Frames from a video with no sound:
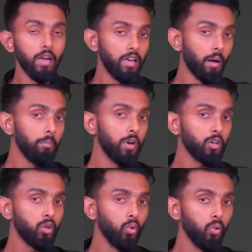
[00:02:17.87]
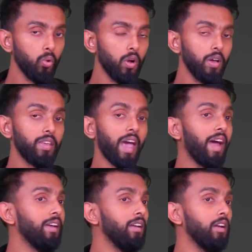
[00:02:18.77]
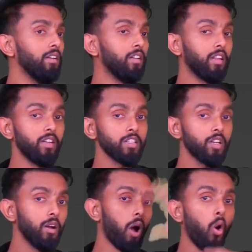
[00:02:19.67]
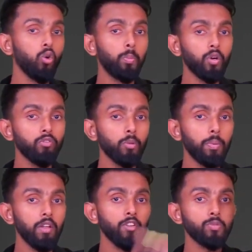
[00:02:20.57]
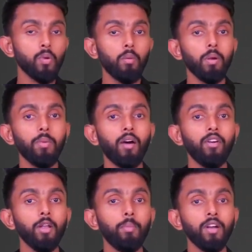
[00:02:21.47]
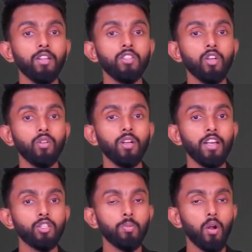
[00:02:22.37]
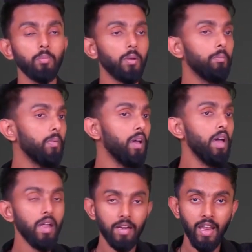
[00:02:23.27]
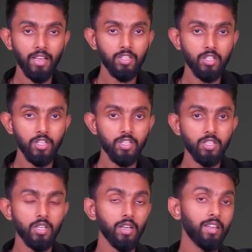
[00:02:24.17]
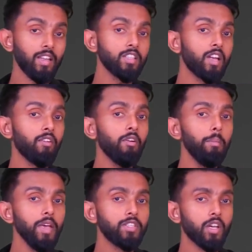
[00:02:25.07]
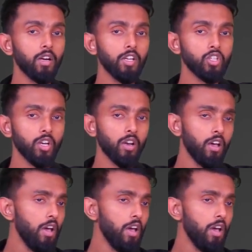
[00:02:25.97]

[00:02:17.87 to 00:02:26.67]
Number two, does the output of the previous problem have a dependency on the next problem? Next is, does it have a base condition?